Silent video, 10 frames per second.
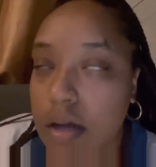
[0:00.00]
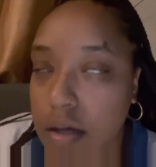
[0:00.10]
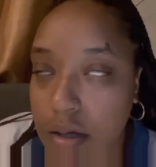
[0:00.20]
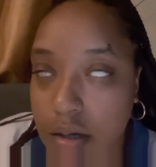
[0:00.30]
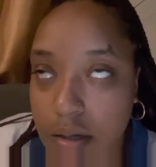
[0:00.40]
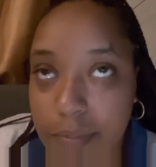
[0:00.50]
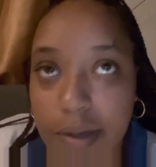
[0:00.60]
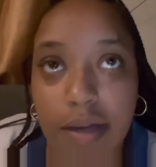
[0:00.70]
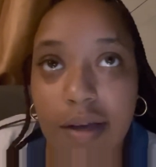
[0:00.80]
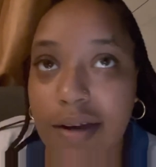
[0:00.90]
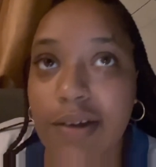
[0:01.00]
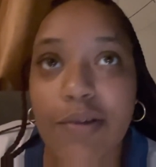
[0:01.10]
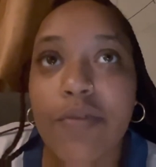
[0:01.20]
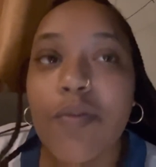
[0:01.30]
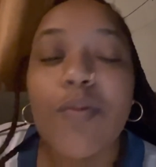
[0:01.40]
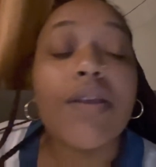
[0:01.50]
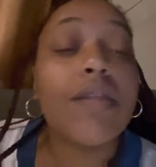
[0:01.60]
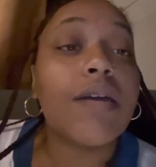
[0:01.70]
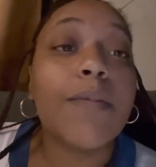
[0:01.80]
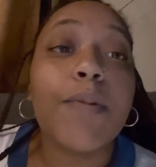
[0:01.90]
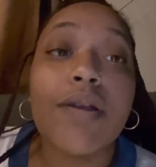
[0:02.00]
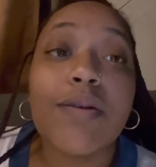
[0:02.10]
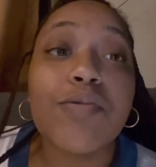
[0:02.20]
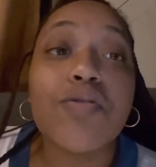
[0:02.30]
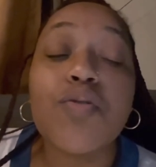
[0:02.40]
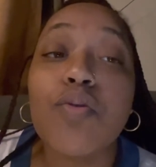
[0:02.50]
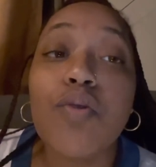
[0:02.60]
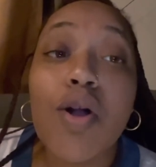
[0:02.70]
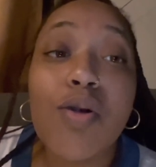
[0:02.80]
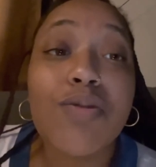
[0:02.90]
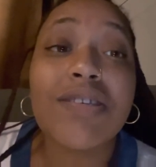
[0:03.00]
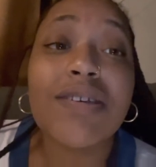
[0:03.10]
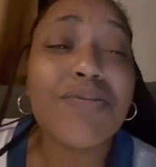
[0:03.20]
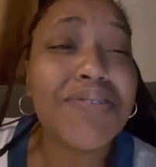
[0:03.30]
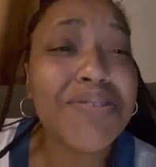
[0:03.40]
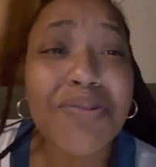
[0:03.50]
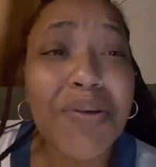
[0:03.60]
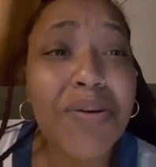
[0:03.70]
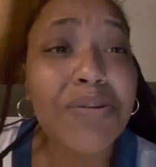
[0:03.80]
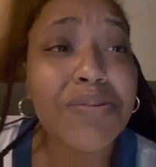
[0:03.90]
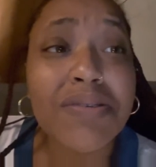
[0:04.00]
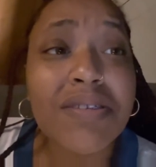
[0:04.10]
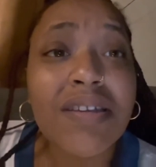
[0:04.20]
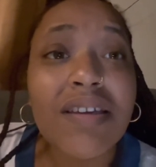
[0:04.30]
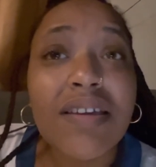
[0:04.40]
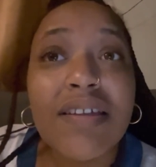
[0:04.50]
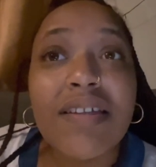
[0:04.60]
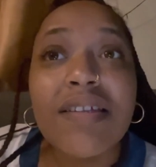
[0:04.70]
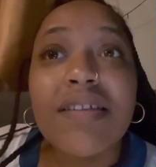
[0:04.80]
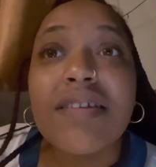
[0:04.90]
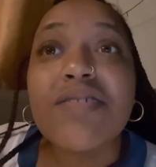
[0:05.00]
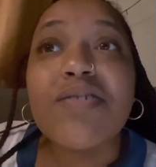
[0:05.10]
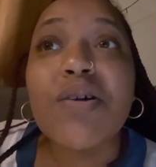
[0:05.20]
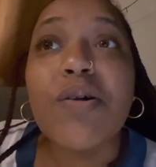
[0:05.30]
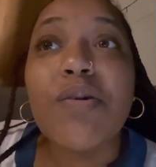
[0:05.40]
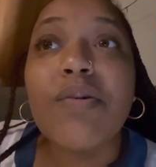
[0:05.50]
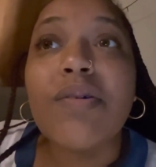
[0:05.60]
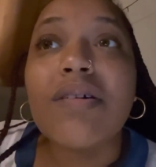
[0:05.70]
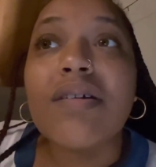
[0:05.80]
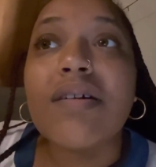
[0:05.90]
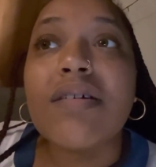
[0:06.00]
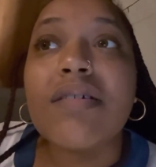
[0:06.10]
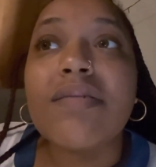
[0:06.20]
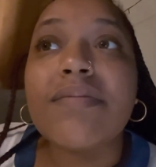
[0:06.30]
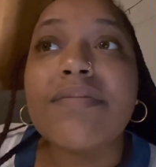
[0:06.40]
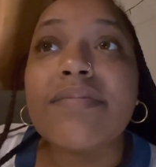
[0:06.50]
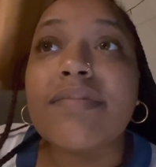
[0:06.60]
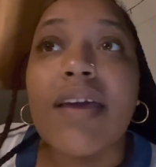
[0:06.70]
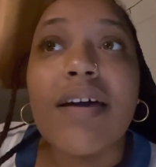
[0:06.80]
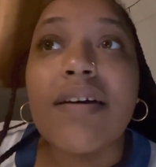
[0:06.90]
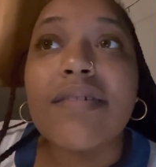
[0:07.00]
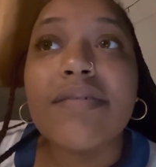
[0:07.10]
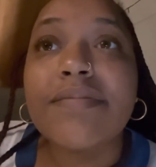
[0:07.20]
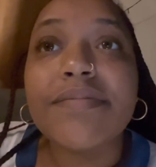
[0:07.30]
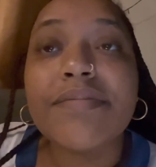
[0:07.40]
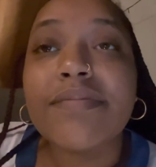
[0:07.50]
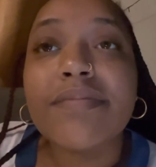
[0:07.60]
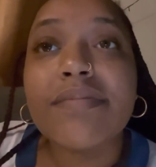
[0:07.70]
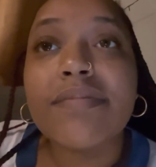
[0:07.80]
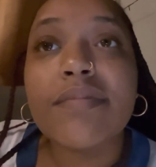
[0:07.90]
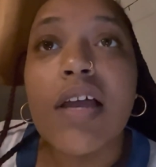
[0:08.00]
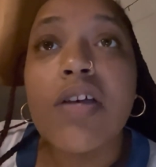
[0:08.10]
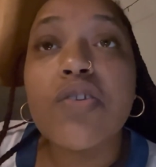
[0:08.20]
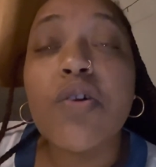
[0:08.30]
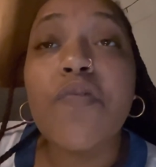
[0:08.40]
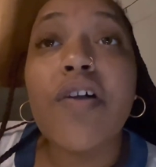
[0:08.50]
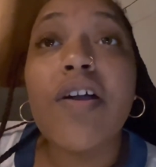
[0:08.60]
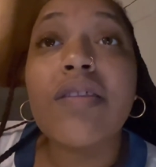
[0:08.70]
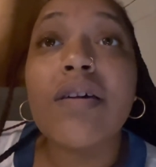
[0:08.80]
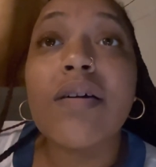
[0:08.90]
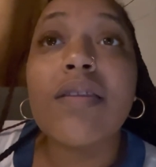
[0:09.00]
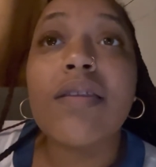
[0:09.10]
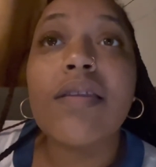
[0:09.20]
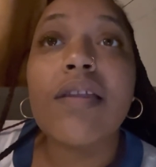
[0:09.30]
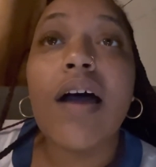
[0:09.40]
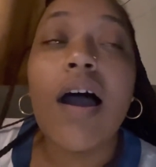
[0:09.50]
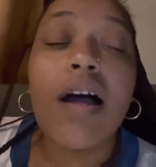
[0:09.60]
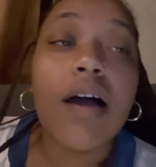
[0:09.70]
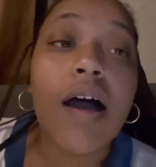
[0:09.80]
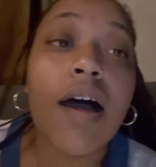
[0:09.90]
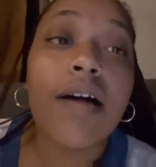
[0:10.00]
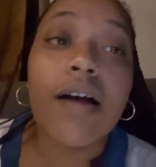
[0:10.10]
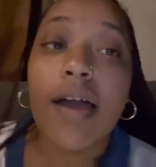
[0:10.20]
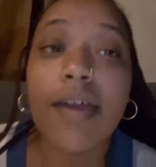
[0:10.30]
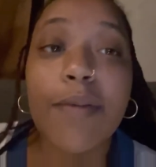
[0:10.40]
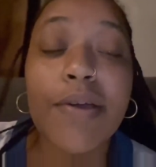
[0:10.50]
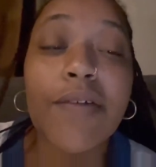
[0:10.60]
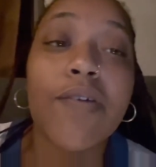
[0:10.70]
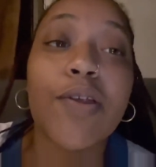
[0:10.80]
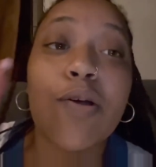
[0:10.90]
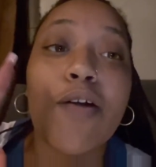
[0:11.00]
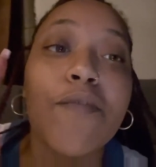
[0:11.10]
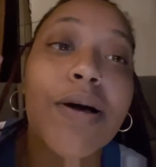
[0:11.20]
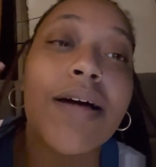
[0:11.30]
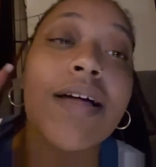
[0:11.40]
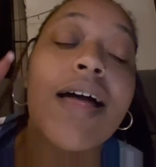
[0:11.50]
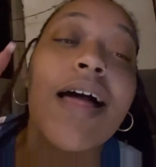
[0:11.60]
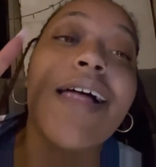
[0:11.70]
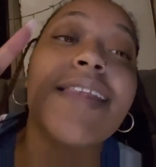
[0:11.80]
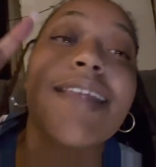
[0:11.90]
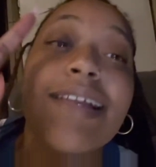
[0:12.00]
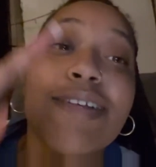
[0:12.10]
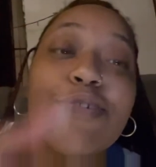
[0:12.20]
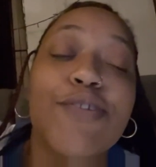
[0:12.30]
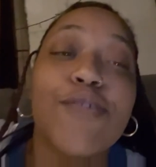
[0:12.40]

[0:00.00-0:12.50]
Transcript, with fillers: Oh my God, I didn't even want to think about it. It was gross. It was just gross. So, yeah. So far, the I'll, i can make a video about the, the